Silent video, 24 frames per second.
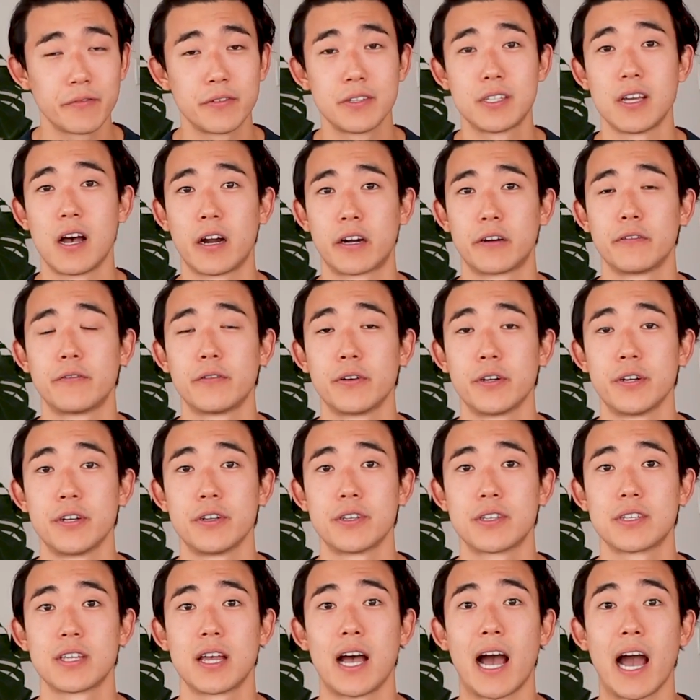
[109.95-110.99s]

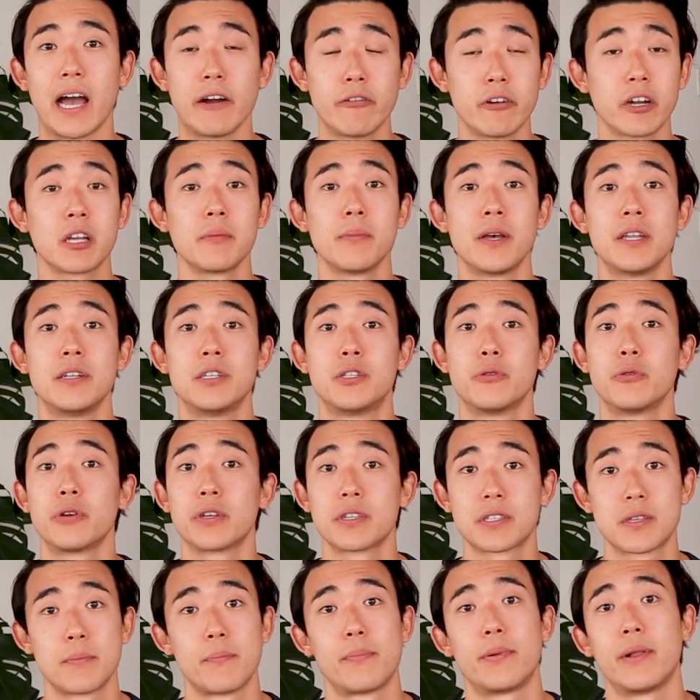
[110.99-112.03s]
photographers, I'd recommend doing
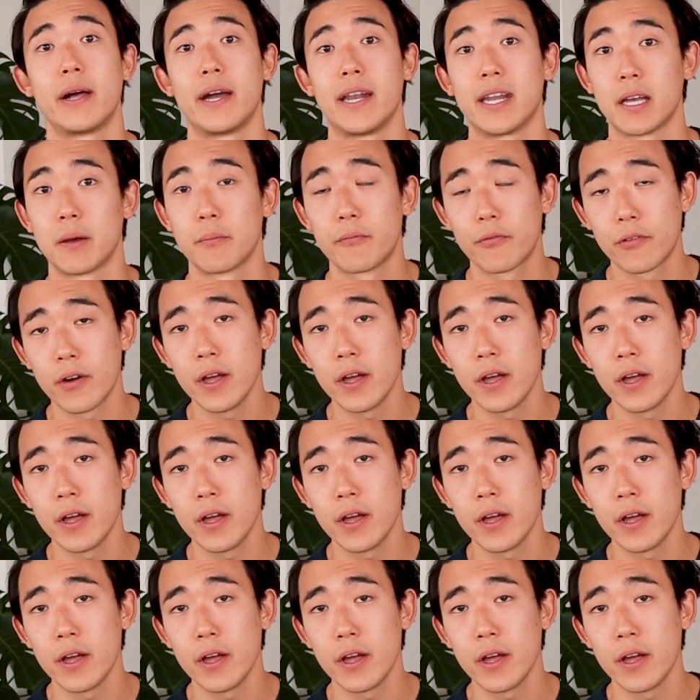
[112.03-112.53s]
some planning up